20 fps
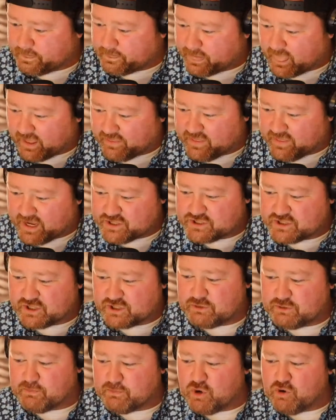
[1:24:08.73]
They should
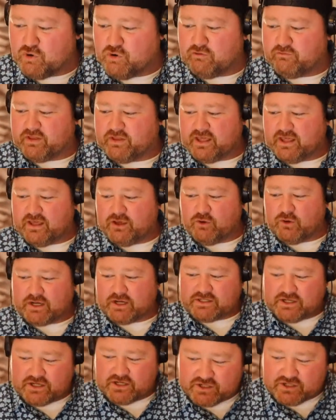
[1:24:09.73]
move the
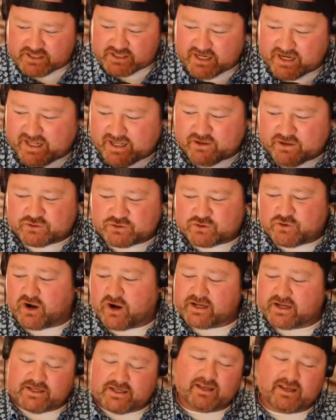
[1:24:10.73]
USDGC to Eagles
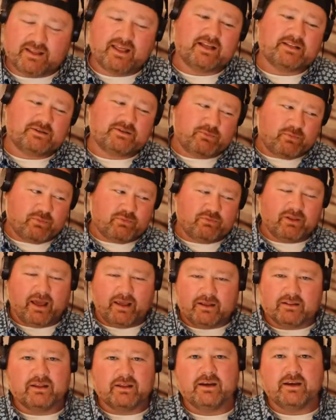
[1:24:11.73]
Crossing. That's
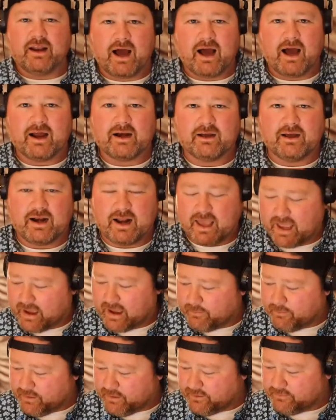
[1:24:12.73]
likely not going to
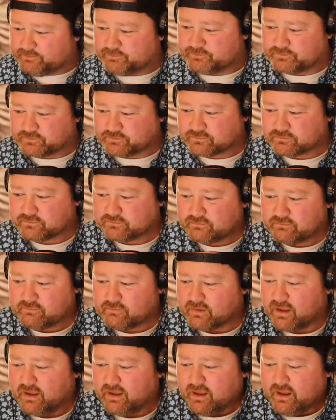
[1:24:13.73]
happen,
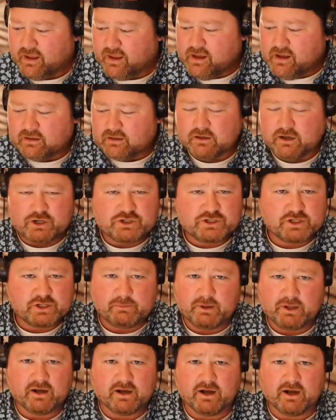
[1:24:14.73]
largely
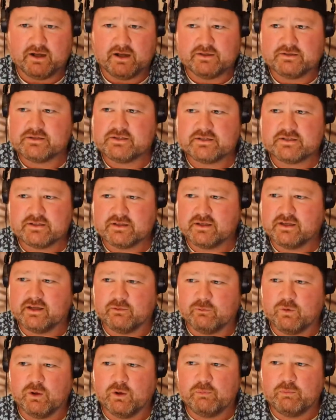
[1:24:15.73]
because it
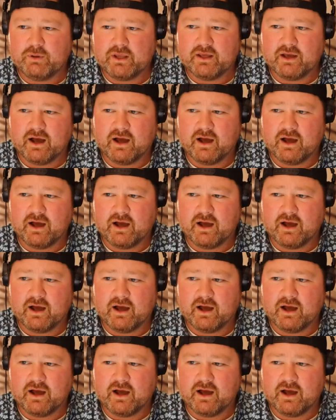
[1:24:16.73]
will be